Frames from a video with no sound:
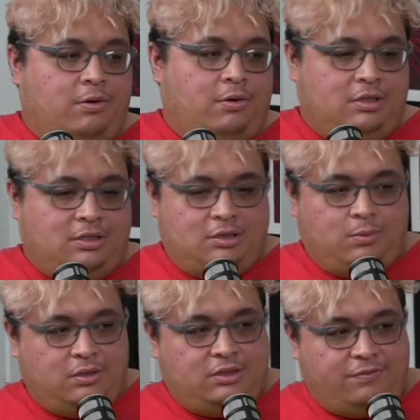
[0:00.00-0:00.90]
or you're just
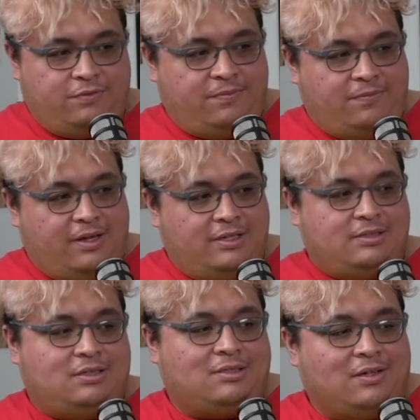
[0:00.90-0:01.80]
watching from a far
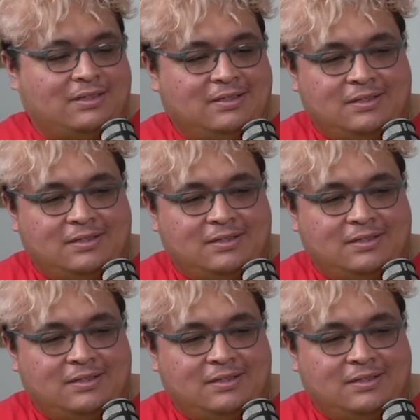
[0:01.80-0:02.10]
distance. Going,